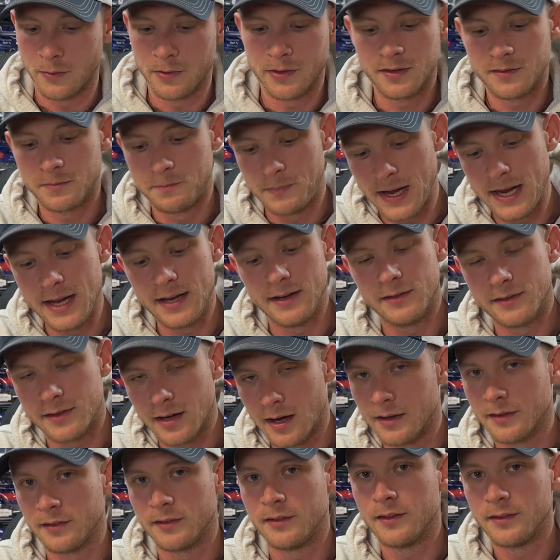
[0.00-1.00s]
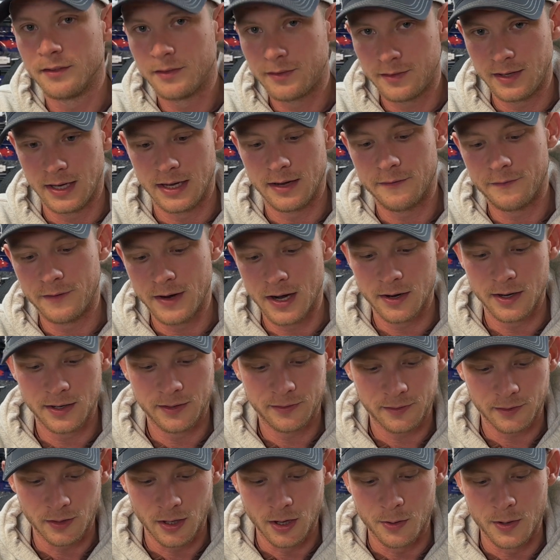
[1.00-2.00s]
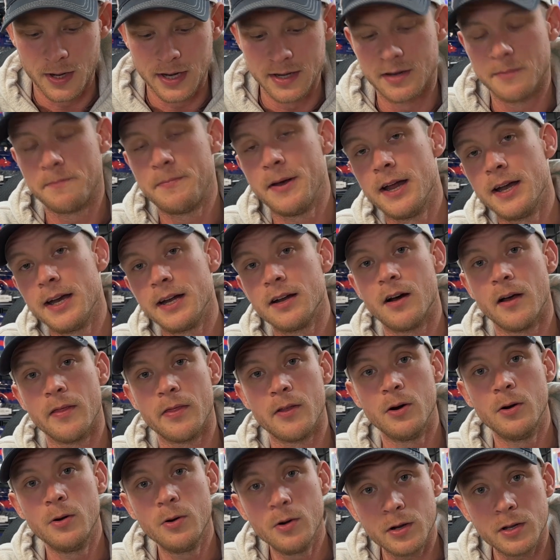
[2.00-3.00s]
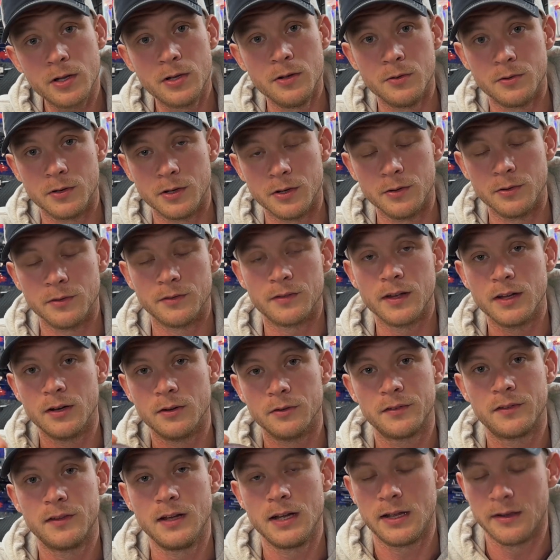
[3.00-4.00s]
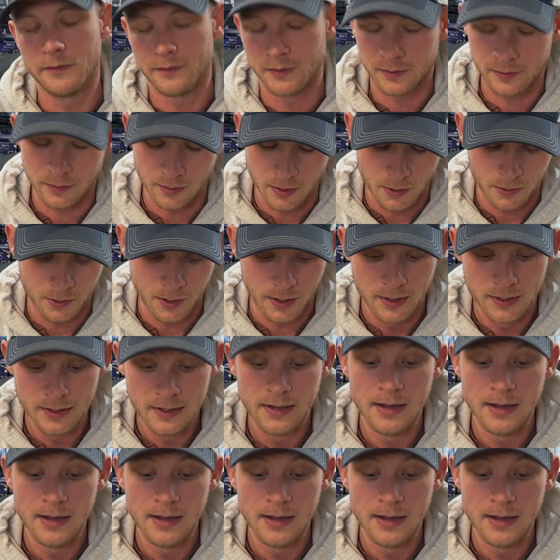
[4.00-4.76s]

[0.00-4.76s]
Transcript: This bait does sink very slow, and depending on the hook you use, it'll sink even slower.